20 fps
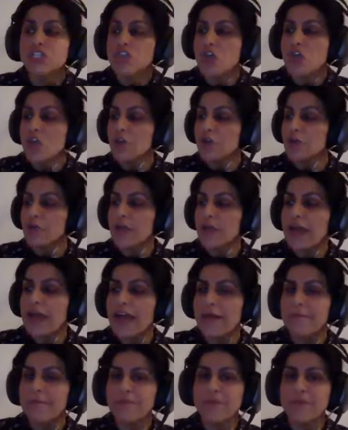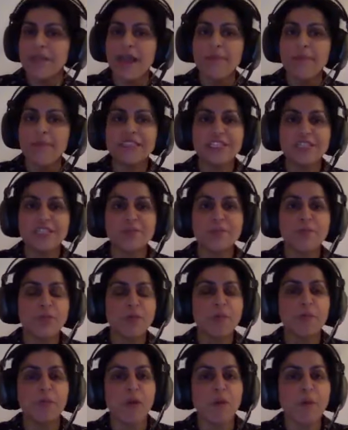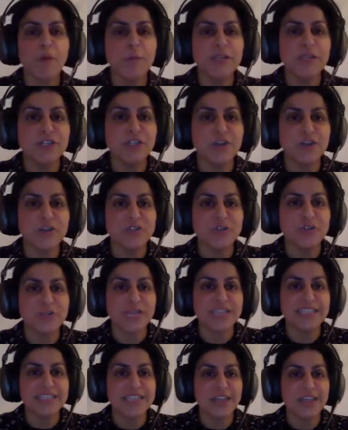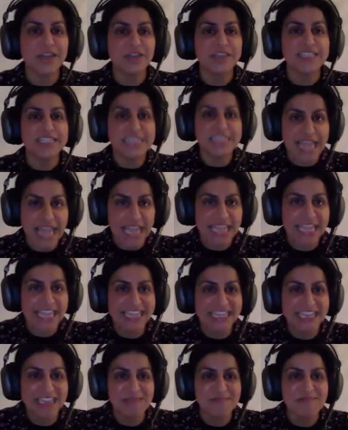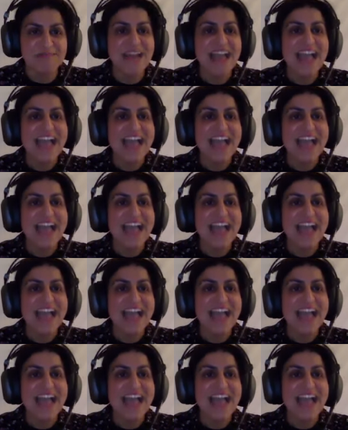so um i mean there's probably no two days that are the same.